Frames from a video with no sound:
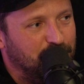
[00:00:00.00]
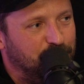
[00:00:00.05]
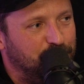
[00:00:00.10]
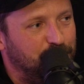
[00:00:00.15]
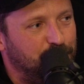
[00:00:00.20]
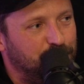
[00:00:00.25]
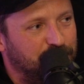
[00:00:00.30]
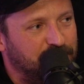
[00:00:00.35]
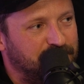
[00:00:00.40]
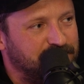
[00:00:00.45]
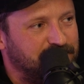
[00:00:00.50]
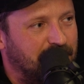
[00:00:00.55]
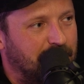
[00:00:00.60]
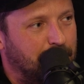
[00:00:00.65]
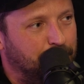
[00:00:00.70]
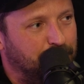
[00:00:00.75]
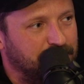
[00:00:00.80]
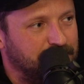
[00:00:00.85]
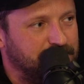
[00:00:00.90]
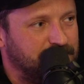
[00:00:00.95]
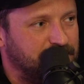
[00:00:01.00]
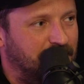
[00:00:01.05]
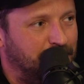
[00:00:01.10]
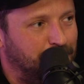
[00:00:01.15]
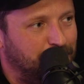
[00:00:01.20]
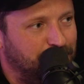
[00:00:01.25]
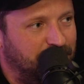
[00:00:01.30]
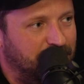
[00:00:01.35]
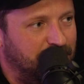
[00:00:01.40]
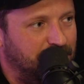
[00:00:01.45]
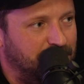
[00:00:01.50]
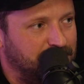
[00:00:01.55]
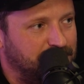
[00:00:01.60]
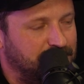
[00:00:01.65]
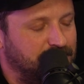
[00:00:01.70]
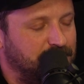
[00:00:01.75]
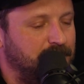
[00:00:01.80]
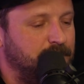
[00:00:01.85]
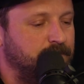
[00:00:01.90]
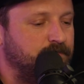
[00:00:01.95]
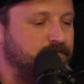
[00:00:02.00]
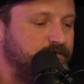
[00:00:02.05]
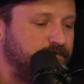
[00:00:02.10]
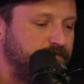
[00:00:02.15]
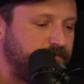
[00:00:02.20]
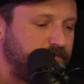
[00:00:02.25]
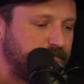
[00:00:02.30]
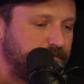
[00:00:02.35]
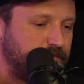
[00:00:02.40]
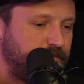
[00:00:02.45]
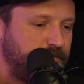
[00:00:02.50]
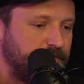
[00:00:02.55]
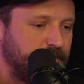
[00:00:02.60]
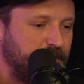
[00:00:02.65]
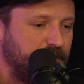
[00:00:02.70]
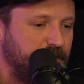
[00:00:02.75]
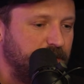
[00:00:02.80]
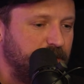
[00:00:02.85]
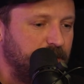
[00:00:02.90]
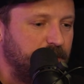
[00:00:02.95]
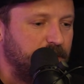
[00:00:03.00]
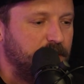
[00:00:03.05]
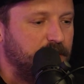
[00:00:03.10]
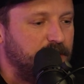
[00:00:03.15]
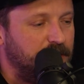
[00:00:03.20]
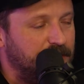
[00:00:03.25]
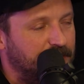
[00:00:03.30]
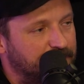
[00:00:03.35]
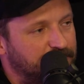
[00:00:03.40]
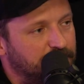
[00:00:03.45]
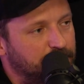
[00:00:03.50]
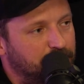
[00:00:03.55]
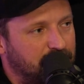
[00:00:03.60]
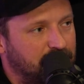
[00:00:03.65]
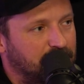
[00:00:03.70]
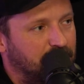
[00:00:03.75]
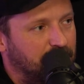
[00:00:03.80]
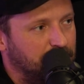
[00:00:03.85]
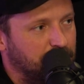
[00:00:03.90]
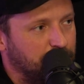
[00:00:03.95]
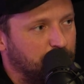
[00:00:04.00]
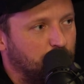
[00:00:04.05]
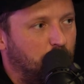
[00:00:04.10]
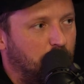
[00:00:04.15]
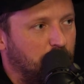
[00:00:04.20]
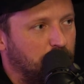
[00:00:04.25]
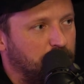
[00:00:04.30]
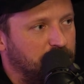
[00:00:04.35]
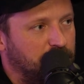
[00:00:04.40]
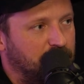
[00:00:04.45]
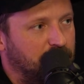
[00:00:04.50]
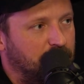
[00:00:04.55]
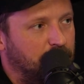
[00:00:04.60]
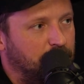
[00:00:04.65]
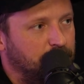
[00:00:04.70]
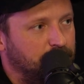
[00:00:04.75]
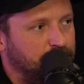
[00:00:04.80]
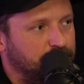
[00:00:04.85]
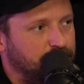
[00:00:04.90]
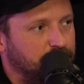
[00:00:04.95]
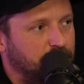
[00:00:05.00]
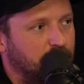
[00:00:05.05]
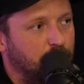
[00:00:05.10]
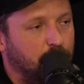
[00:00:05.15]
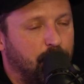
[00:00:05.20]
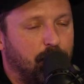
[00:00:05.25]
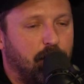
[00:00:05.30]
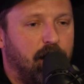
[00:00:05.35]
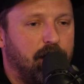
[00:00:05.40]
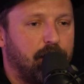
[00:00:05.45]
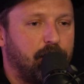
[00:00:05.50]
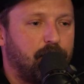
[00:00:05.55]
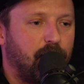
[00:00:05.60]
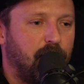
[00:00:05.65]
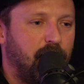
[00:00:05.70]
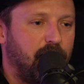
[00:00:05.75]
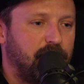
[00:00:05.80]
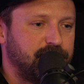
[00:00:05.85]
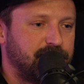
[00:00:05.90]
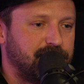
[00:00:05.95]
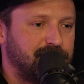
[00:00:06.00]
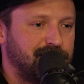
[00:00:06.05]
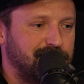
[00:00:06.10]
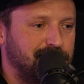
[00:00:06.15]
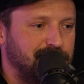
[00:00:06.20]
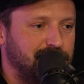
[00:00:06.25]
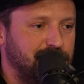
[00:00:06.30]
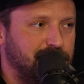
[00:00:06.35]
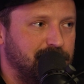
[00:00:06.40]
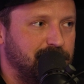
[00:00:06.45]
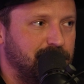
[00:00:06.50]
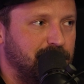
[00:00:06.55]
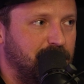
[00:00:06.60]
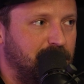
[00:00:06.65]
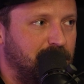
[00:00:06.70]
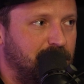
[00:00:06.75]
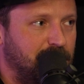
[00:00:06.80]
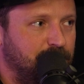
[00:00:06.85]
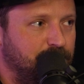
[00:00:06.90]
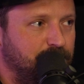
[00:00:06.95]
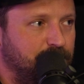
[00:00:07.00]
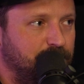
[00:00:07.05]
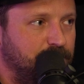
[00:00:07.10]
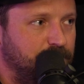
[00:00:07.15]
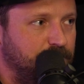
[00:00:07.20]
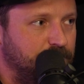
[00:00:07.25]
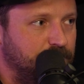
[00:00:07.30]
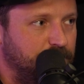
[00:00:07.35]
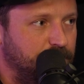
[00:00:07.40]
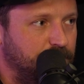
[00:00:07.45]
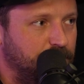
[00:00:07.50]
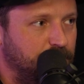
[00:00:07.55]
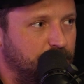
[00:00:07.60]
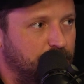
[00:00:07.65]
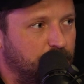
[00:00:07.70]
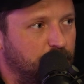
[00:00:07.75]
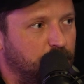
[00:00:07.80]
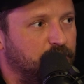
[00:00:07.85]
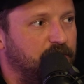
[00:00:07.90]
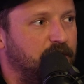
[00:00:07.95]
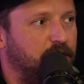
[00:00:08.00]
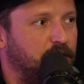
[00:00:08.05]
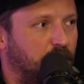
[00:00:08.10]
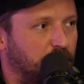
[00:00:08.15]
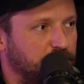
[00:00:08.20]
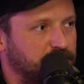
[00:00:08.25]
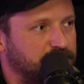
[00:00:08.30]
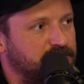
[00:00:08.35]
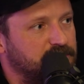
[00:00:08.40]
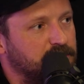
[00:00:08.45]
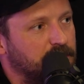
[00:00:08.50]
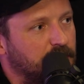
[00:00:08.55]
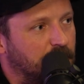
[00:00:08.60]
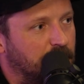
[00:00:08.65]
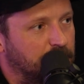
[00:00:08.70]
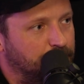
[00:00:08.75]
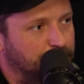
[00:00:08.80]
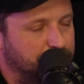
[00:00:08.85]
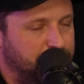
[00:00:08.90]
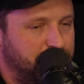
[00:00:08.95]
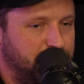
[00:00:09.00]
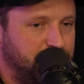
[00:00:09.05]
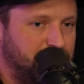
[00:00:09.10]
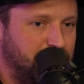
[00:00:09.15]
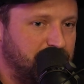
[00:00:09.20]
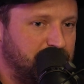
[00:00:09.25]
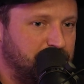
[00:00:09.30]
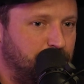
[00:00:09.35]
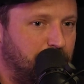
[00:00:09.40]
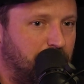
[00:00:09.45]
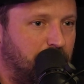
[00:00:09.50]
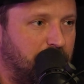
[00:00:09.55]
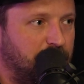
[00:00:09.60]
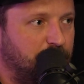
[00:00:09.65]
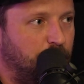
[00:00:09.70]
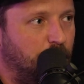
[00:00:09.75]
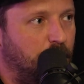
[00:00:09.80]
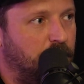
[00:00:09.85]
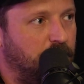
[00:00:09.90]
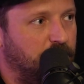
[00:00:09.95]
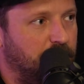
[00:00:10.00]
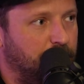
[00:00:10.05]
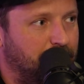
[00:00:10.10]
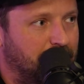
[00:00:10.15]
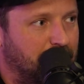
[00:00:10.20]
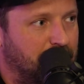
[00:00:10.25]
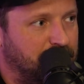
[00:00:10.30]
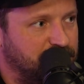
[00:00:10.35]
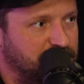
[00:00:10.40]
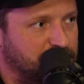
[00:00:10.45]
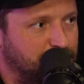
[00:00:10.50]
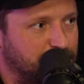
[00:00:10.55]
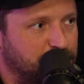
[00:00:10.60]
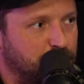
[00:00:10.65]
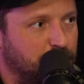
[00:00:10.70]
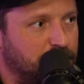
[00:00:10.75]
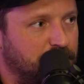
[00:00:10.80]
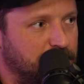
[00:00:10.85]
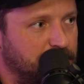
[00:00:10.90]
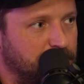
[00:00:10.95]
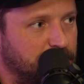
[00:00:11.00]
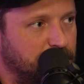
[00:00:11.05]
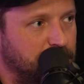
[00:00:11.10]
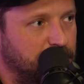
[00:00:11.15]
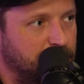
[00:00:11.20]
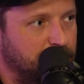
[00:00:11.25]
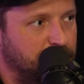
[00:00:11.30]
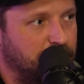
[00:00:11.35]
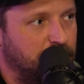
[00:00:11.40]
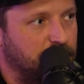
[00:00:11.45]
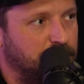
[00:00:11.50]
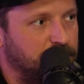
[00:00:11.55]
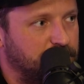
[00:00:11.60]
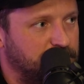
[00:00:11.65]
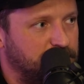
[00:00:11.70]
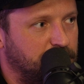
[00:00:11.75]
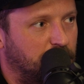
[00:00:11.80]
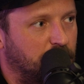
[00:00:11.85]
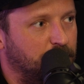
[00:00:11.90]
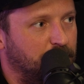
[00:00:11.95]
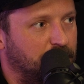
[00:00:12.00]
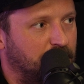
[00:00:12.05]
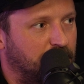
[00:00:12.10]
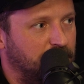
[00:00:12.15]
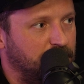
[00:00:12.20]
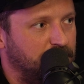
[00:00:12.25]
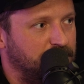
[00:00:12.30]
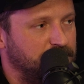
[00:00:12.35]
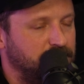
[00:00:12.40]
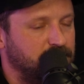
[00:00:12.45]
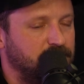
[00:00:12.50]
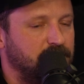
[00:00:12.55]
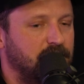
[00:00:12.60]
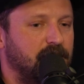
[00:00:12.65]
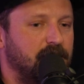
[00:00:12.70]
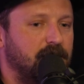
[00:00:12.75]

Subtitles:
to be a few things happening simultaneously, you have the big island, Guadalcanal, and right across what they call the slot, but it's this body of water that passes between the middle of the Solomon Islands.